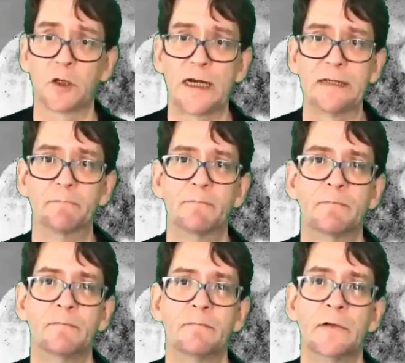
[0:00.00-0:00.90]
bright.
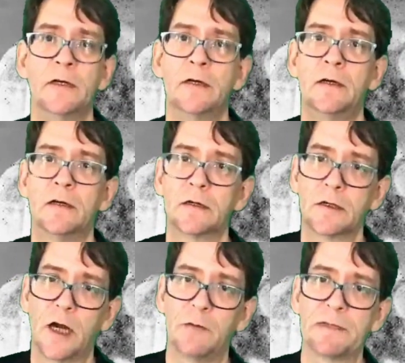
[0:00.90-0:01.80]

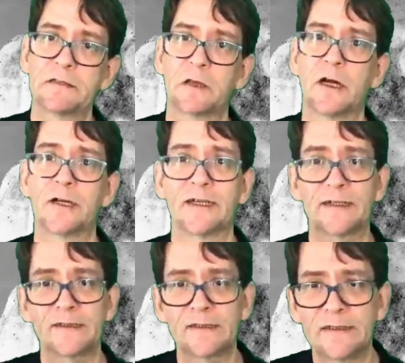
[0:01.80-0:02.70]
Comets are
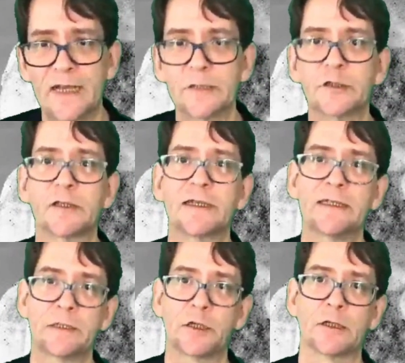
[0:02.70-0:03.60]

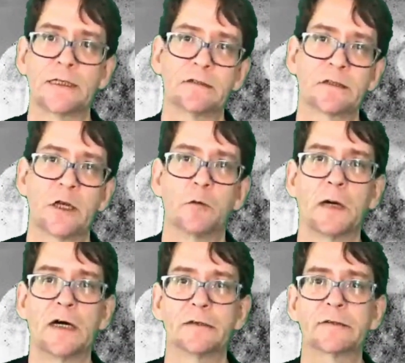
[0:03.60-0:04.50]
essentially dirty
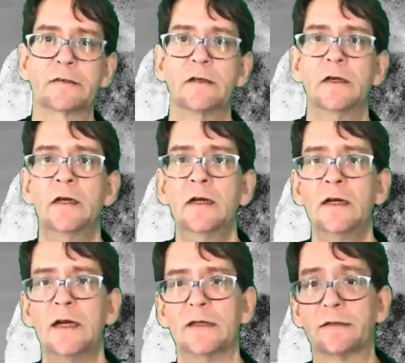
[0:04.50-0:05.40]
snowballs.
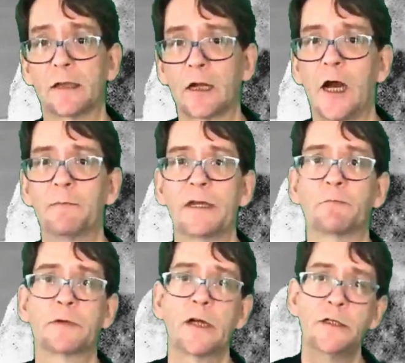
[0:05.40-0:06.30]
As the comet
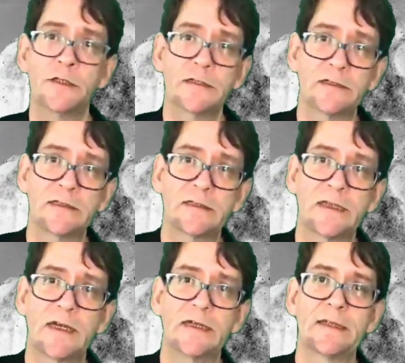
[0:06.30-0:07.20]
approaches the
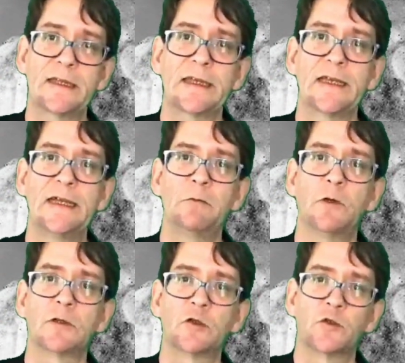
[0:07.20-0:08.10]
sun, the heat
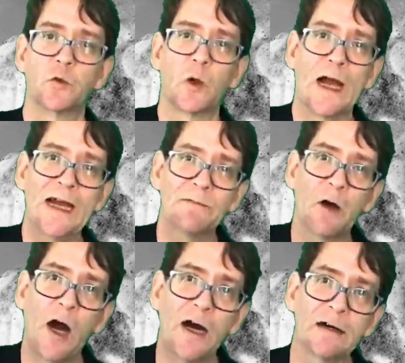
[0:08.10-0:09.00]
will drive
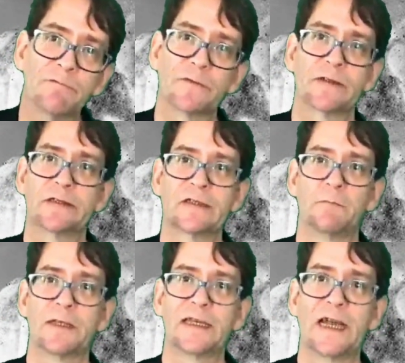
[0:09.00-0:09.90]
off
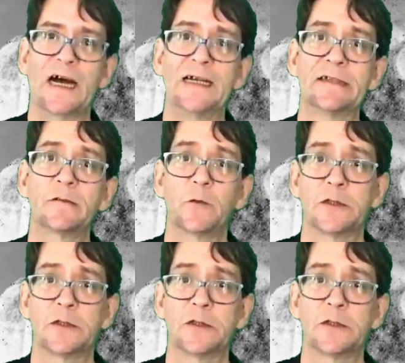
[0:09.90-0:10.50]
some of the ice